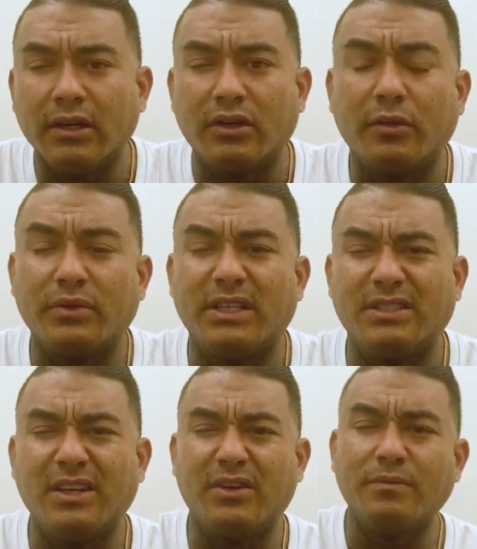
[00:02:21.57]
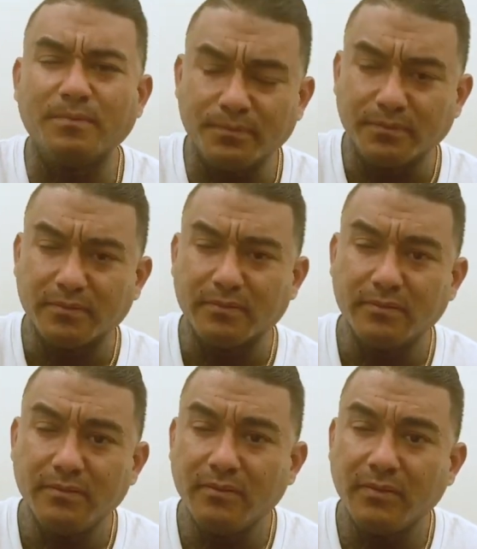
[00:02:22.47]
A couple days later,
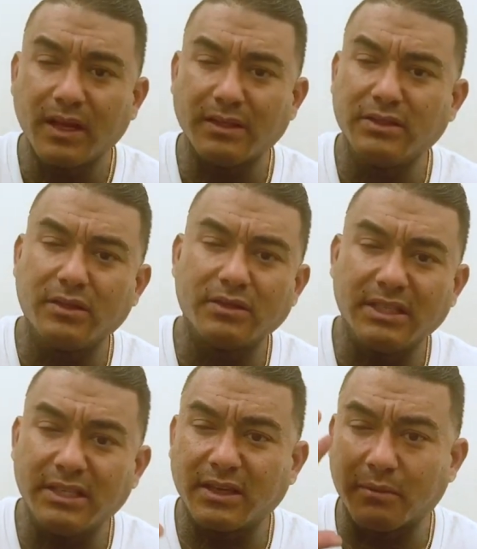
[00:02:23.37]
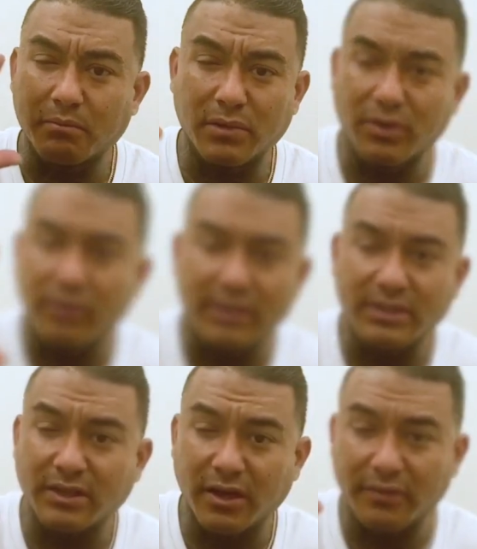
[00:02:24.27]
I started seeing like blurry
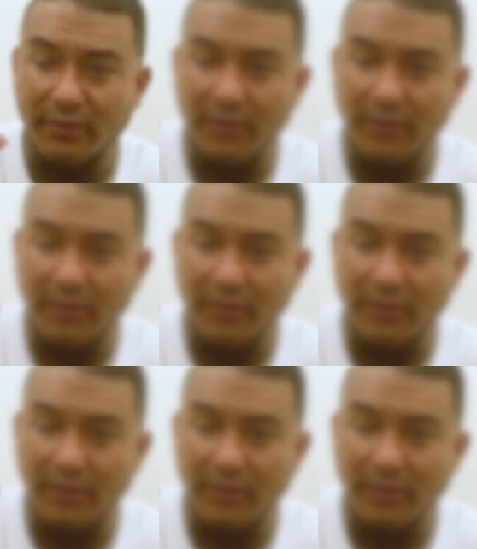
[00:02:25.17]
stuff, you